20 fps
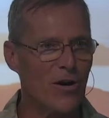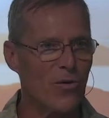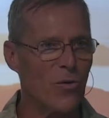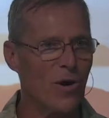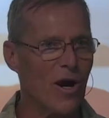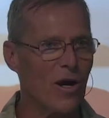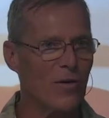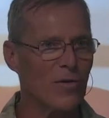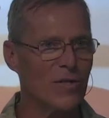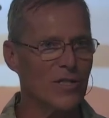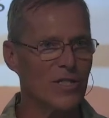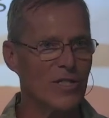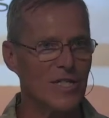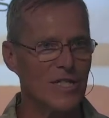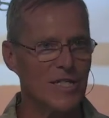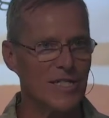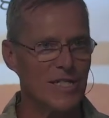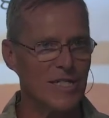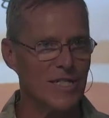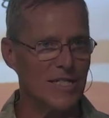walk with
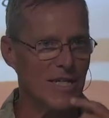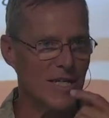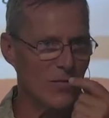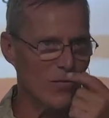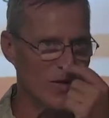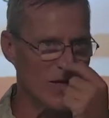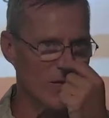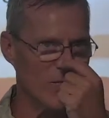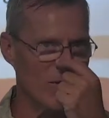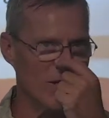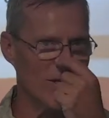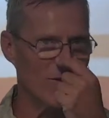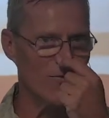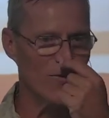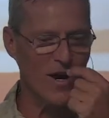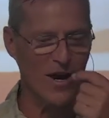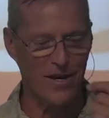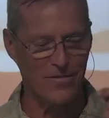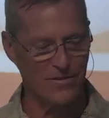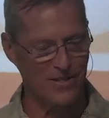Jesus than when we
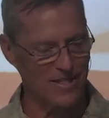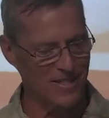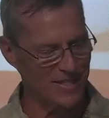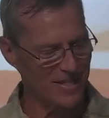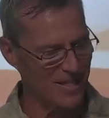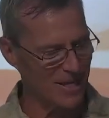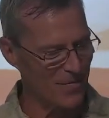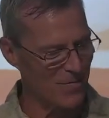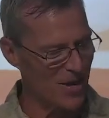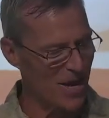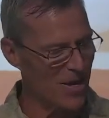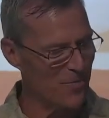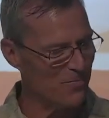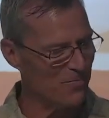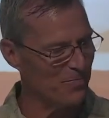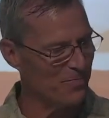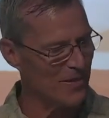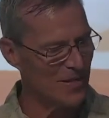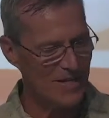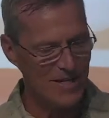arrived. Amen?
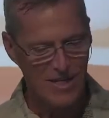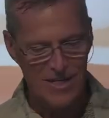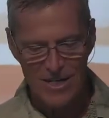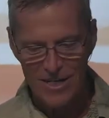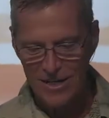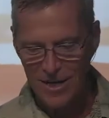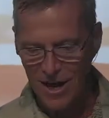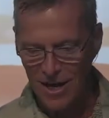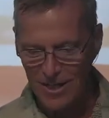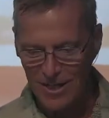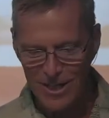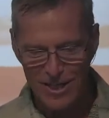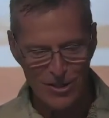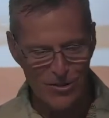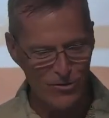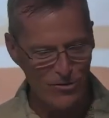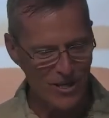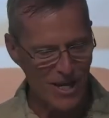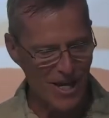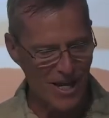God can
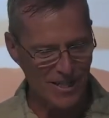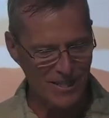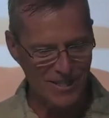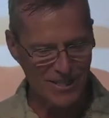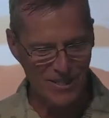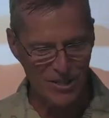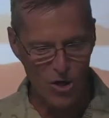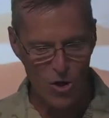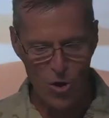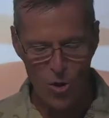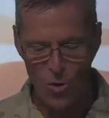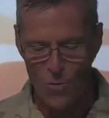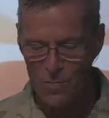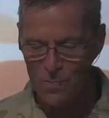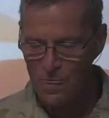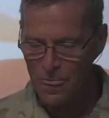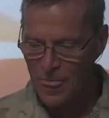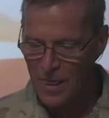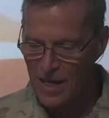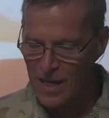do that. So,
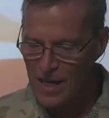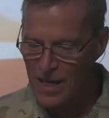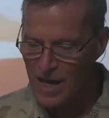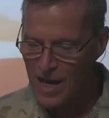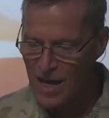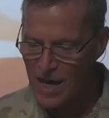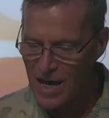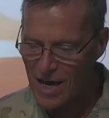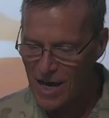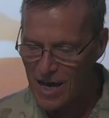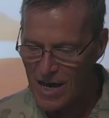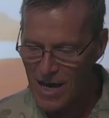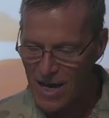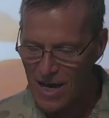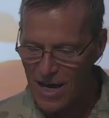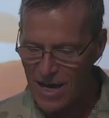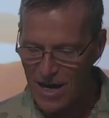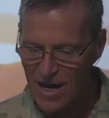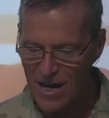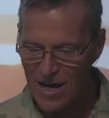
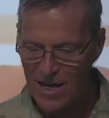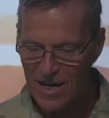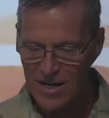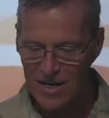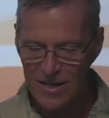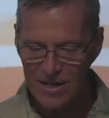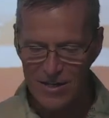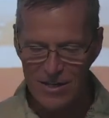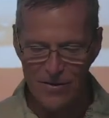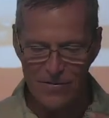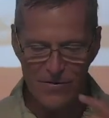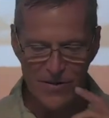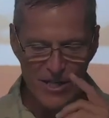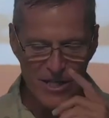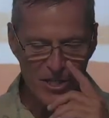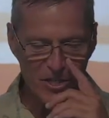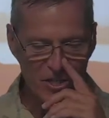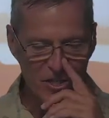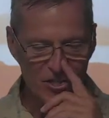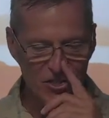uh,
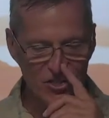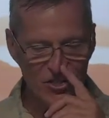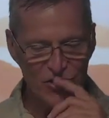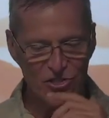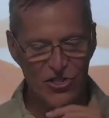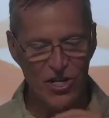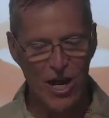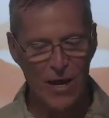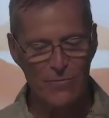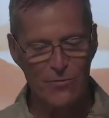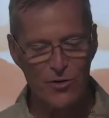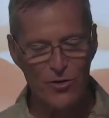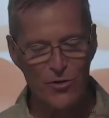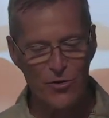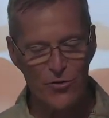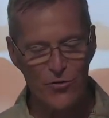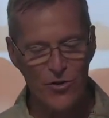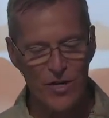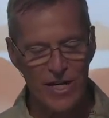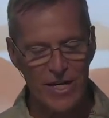Ephesians chapter
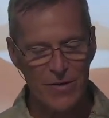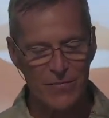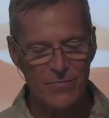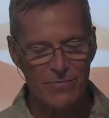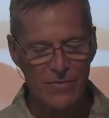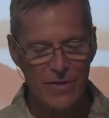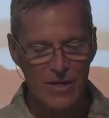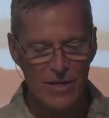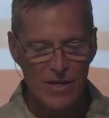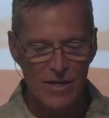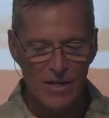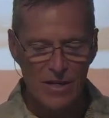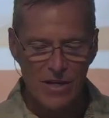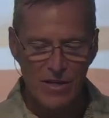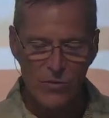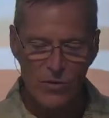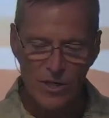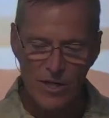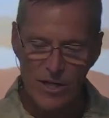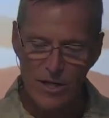3,
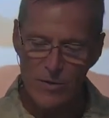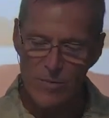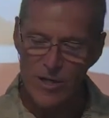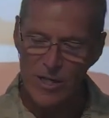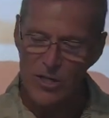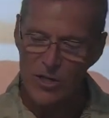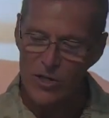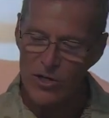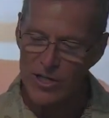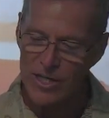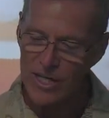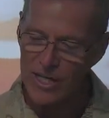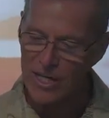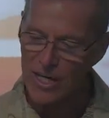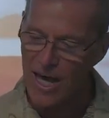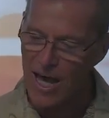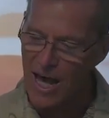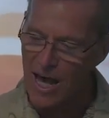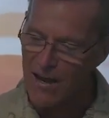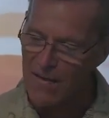we're going to be looking
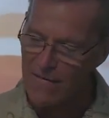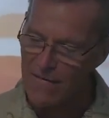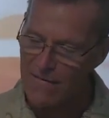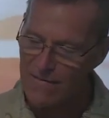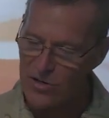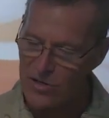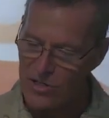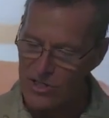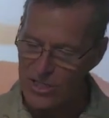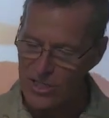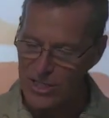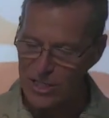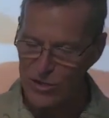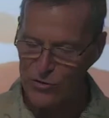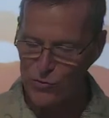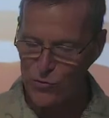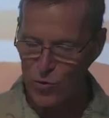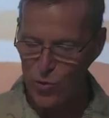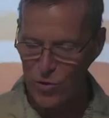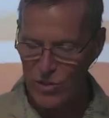at verses
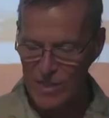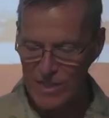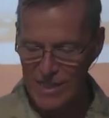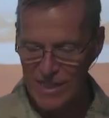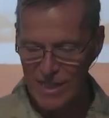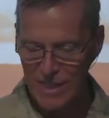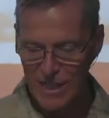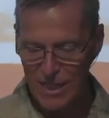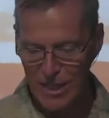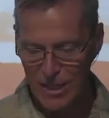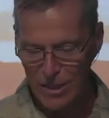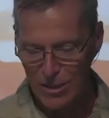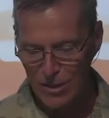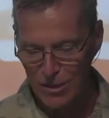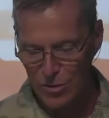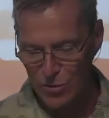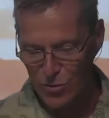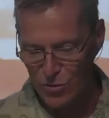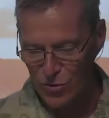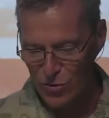14
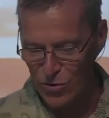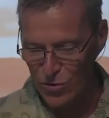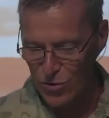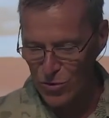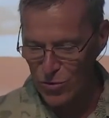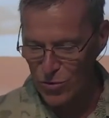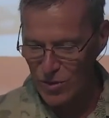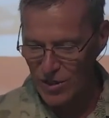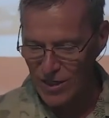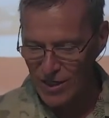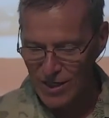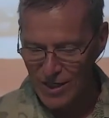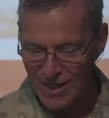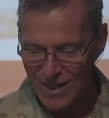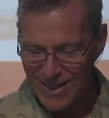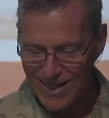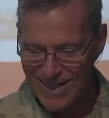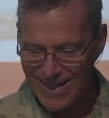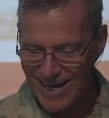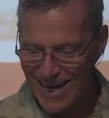through
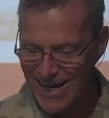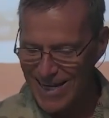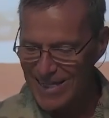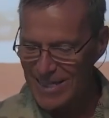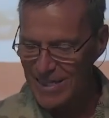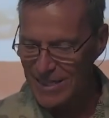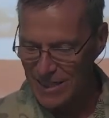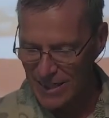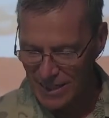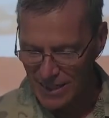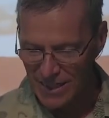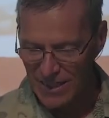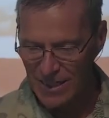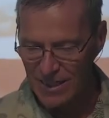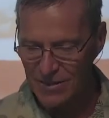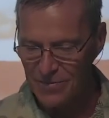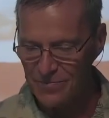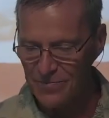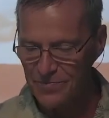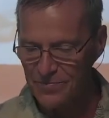
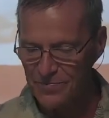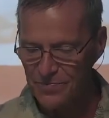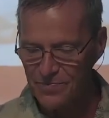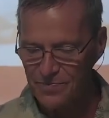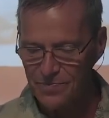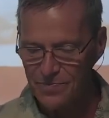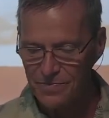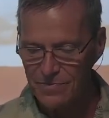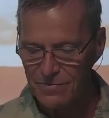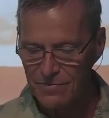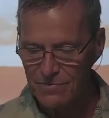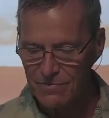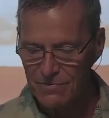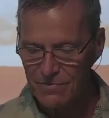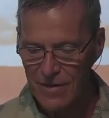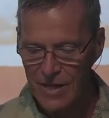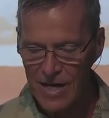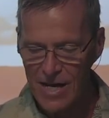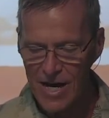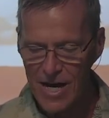19.
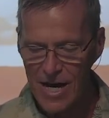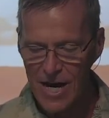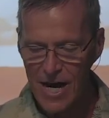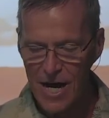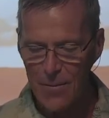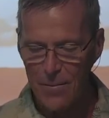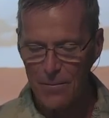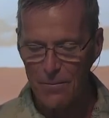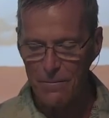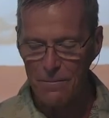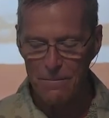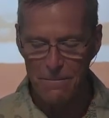Um,